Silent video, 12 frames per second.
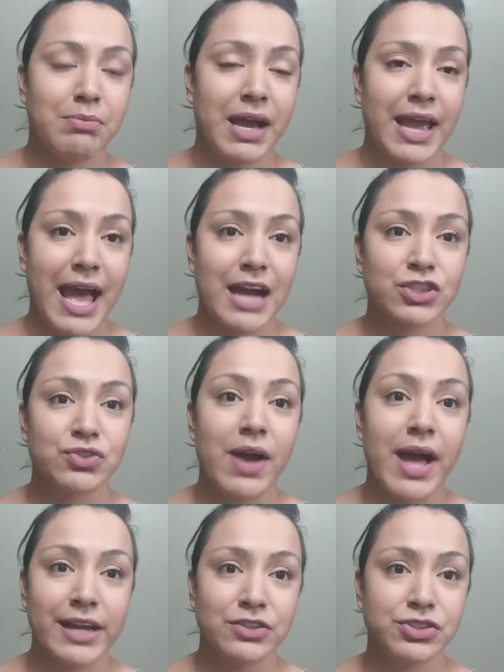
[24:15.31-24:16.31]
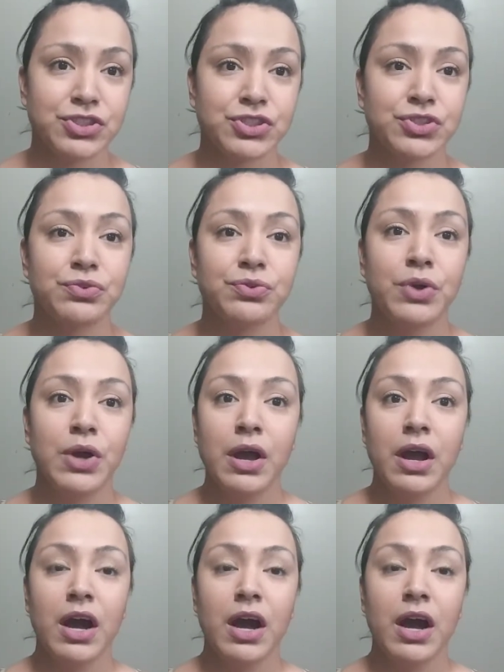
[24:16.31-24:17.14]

my actual address to